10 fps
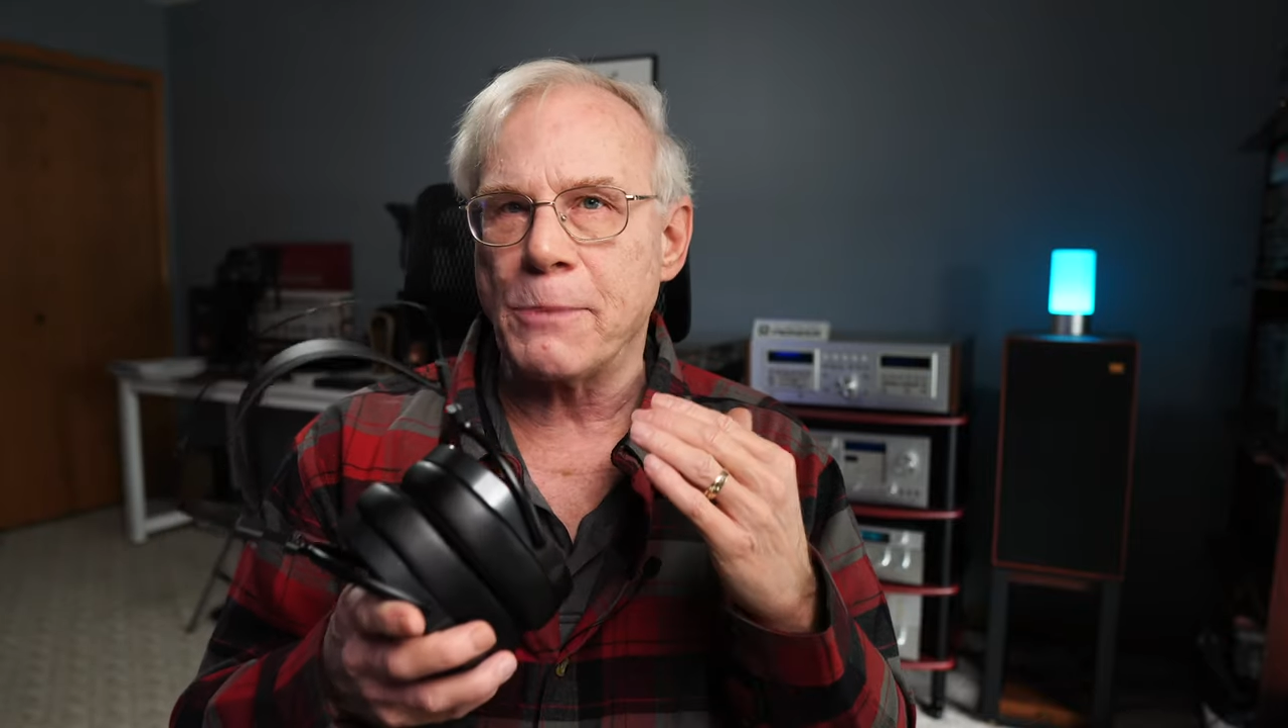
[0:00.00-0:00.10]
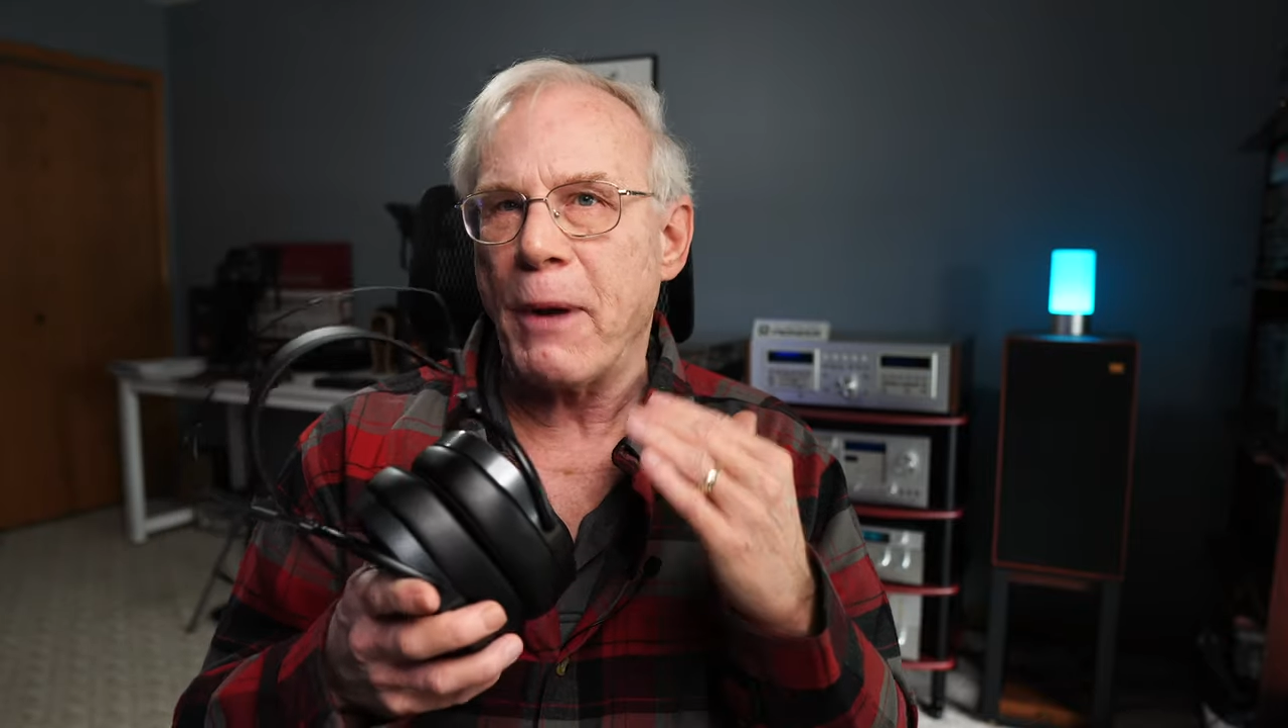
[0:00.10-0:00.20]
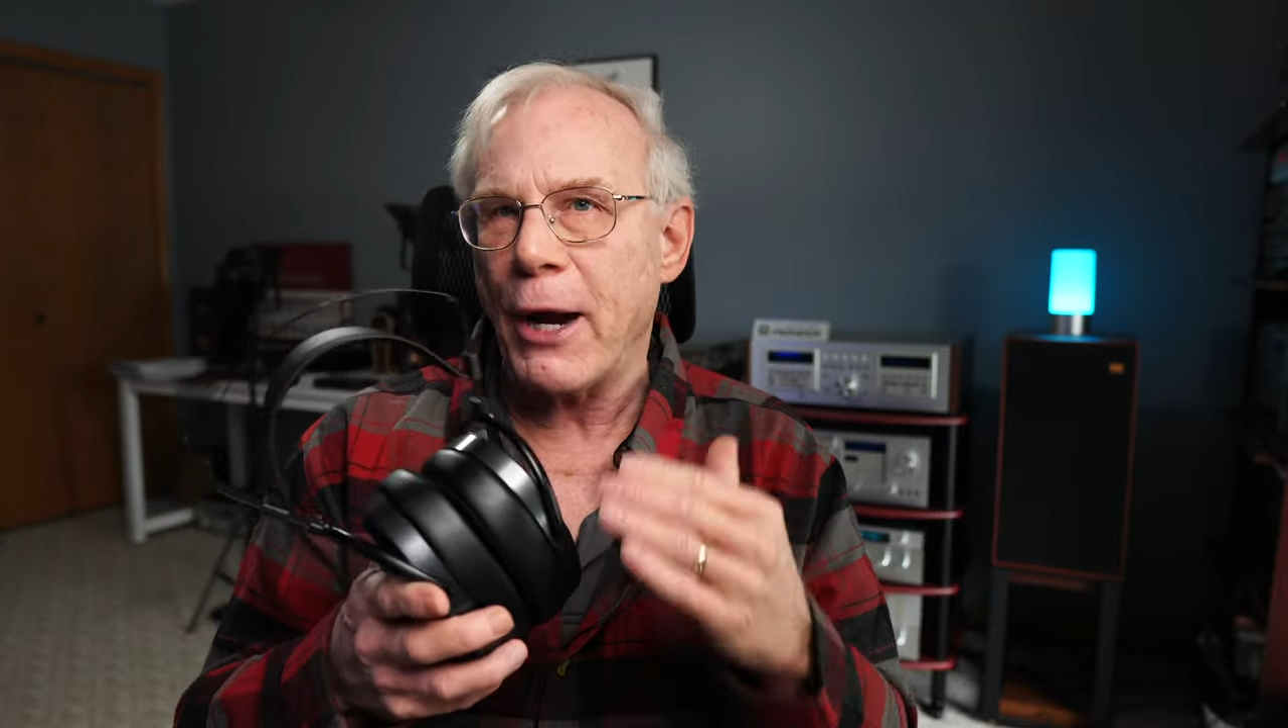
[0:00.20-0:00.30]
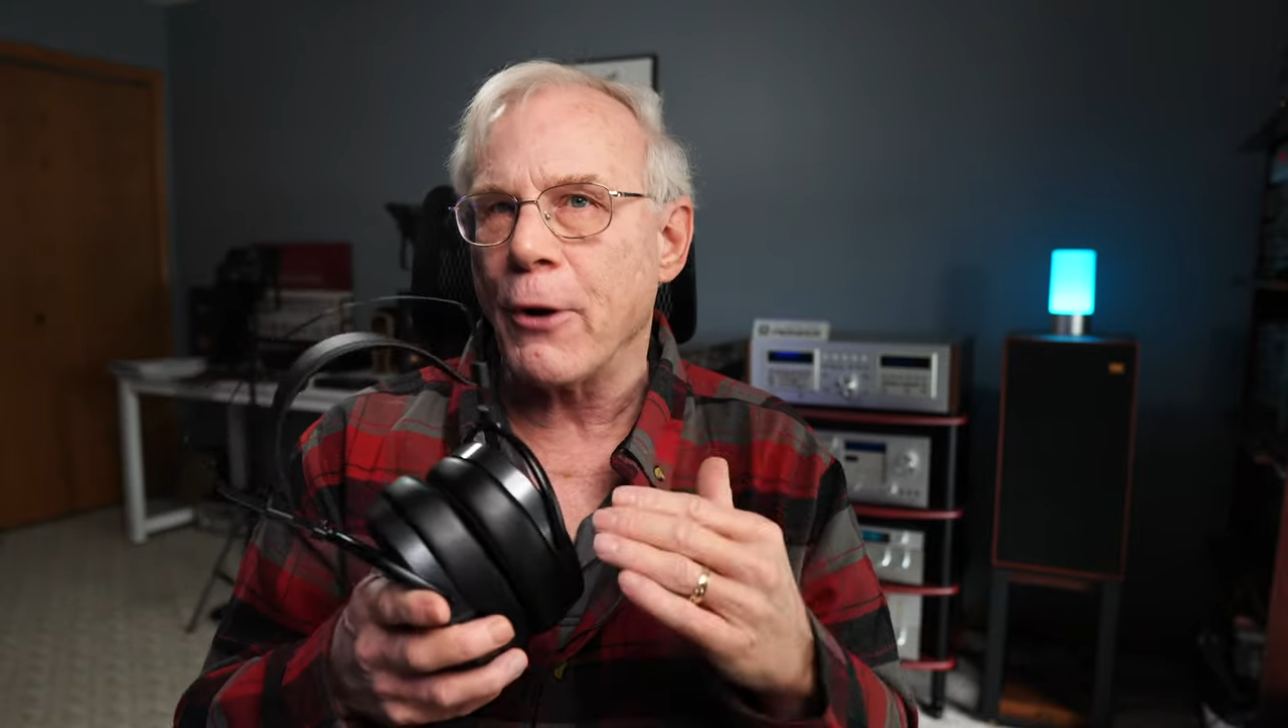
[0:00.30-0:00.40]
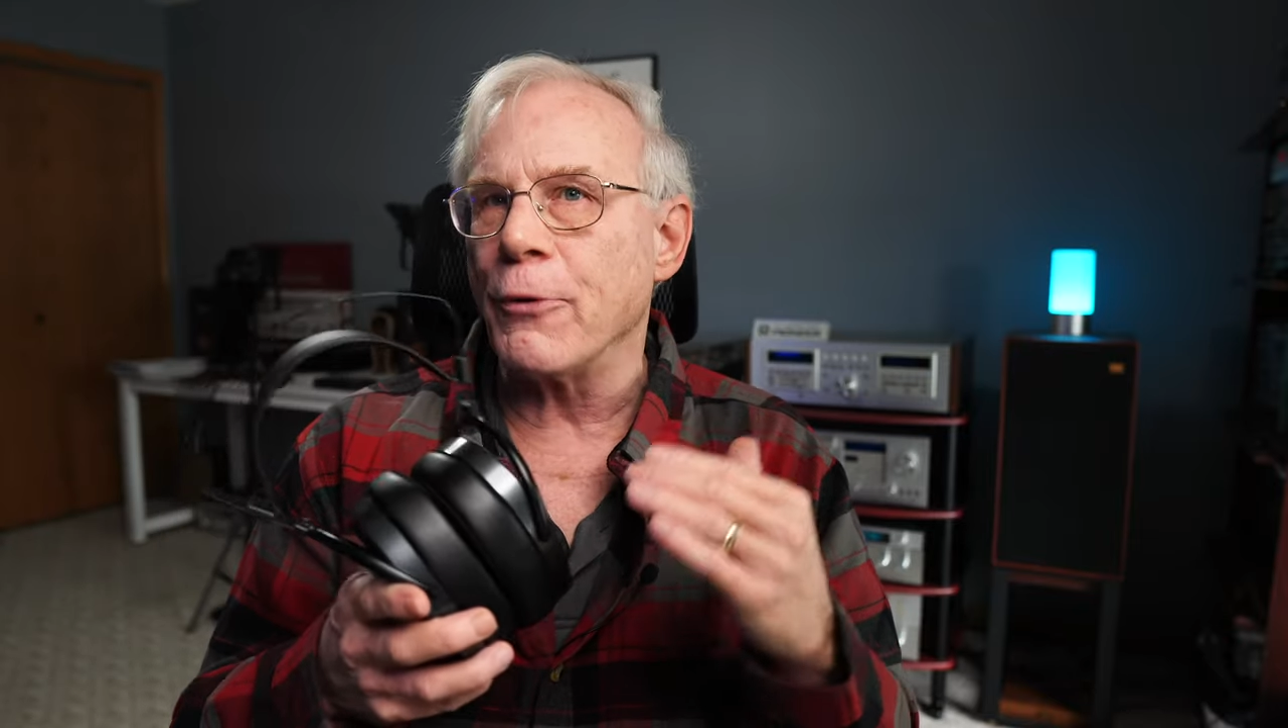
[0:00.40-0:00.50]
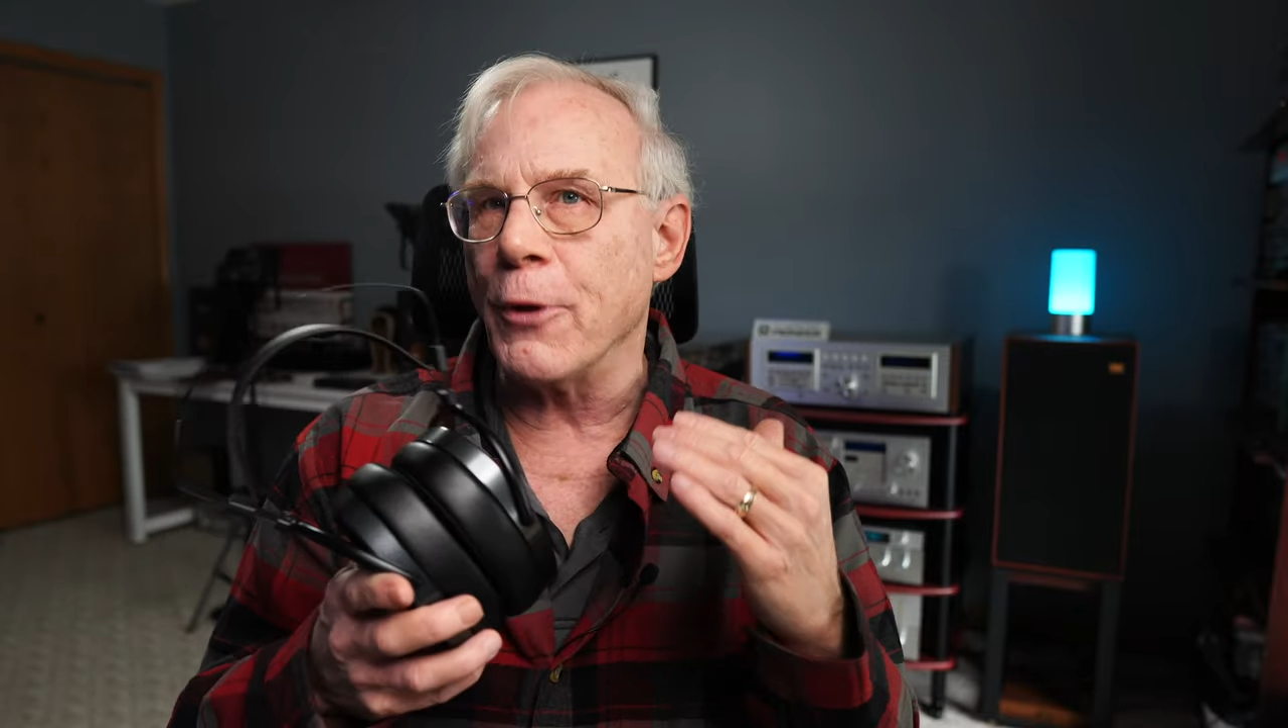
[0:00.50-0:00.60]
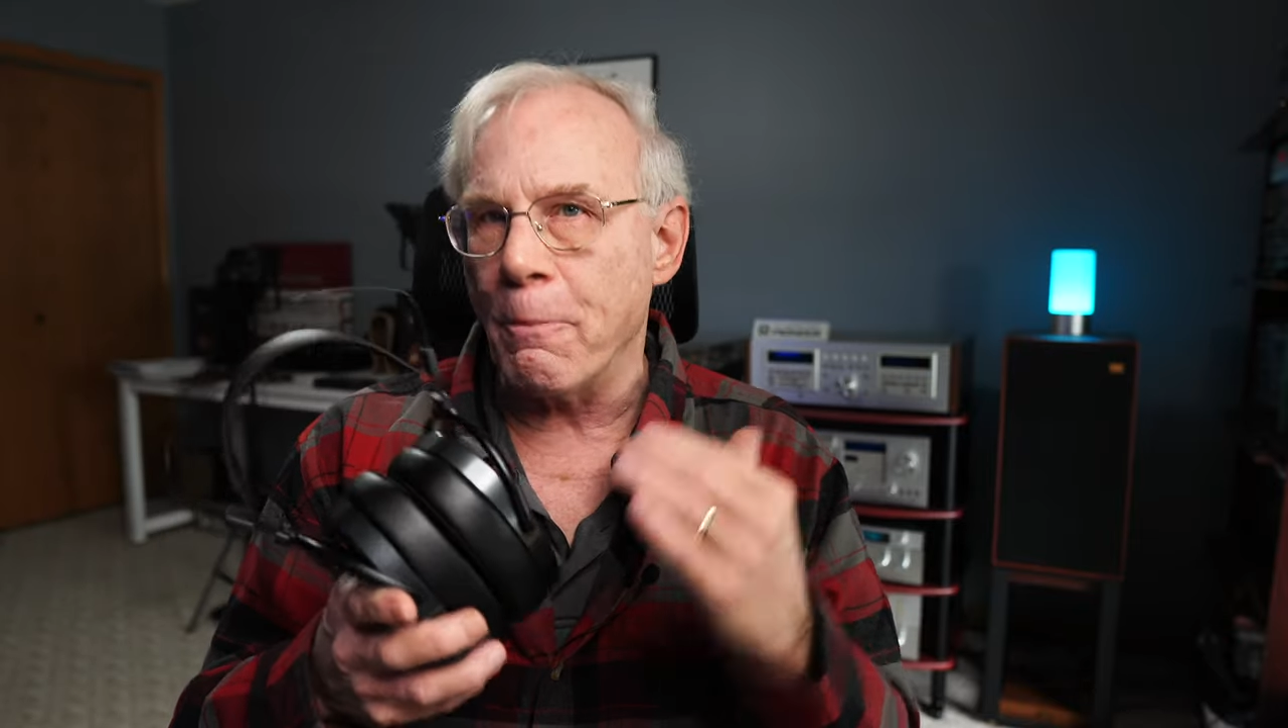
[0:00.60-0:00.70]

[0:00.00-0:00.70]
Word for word: paired the